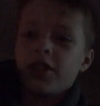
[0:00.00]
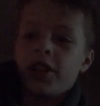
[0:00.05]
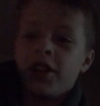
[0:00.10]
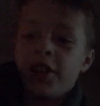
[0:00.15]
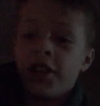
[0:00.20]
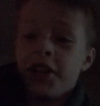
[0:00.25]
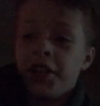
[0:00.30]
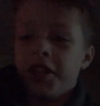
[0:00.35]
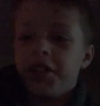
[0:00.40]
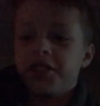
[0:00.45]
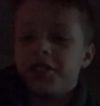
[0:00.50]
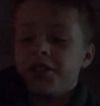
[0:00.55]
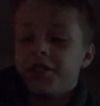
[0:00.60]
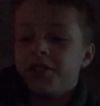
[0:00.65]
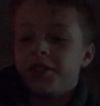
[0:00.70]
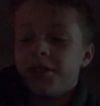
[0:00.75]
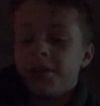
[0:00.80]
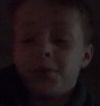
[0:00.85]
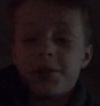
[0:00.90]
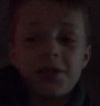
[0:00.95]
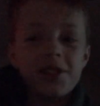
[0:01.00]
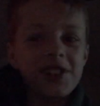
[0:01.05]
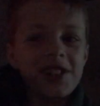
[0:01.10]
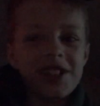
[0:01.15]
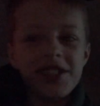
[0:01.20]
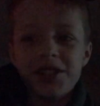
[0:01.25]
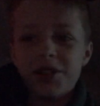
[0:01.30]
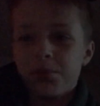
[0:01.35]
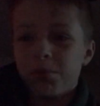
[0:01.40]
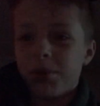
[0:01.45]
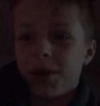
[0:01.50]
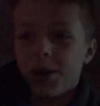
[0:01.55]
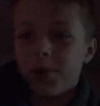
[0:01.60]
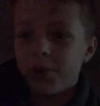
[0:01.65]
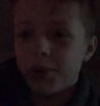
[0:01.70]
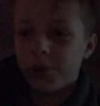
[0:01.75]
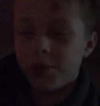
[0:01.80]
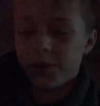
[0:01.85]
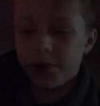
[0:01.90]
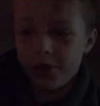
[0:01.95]
Alright, so some of you guys are
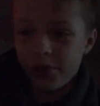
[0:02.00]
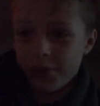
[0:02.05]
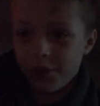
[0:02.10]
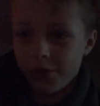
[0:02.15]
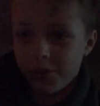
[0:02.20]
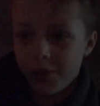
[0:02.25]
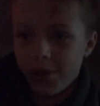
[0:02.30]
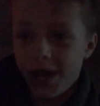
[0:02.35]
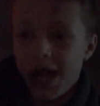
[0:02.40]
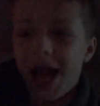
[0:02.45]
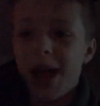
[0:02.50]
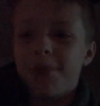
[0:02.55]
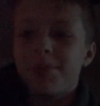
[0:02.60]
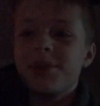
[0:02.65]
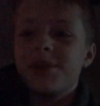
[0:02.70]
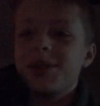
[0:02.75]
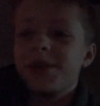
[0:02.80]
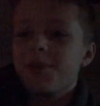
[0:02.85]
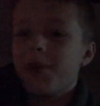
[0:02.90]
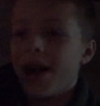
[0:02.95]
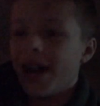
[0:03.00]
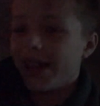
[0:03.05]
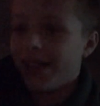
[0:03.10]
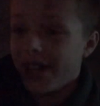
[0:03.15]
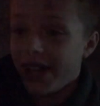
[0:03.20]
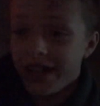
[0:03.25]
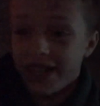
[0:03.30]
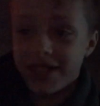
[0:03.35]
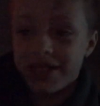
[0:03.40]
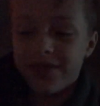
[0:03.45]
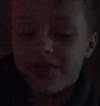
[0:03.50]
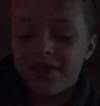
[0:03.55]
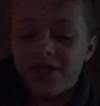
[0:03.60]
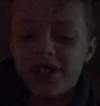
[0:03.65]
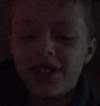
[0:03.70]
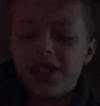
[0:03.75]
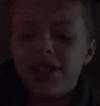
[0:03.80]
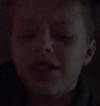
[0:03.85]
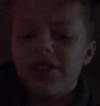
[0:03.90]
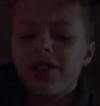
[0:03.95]
probably wondering what happened in my last
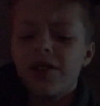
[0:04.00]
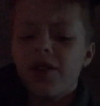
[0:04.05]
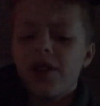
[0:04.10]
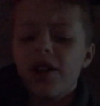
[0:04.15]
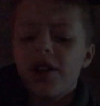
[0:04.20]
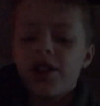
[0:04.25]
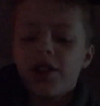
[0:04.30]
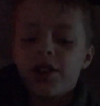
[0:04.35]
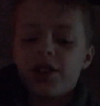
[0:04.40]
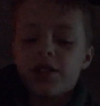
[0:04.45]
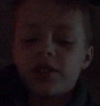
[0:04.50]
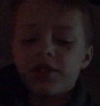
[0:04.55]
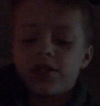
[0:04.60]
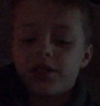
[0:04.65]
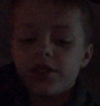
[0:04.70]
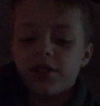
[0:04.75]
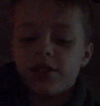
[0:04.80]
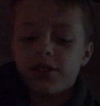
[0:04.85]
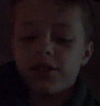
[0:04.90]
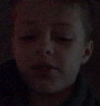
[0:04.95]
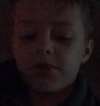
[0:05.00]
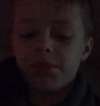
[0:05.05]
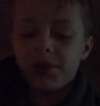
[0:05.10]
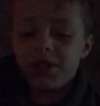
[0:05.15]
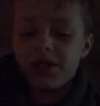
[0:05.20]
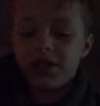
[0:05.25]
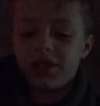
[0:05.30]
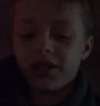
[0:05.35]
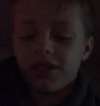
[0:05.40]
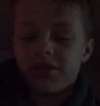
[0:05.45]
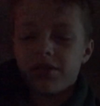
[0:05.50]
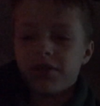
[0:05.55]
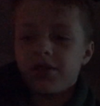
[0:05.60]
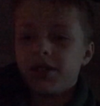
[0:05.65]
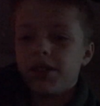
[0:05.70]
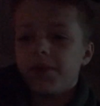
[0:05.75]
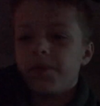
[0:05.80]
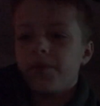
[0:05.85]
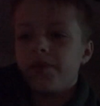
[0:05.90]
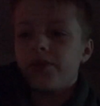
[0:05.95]
video. So
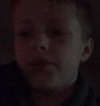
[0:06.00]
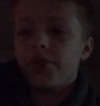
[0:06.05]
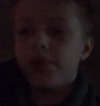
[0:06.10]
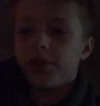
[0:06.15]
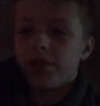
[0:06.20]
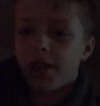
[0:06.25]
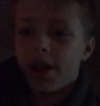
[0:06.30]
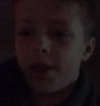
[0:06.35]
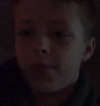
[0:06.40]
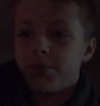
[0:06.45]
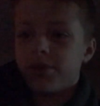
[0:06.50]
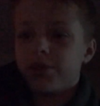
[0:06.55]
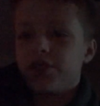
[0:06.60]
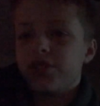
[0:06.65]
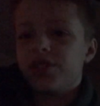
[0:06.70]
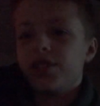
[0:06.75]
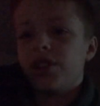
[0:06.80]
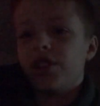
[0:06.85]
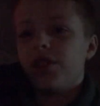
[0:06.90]
basically, what happened is I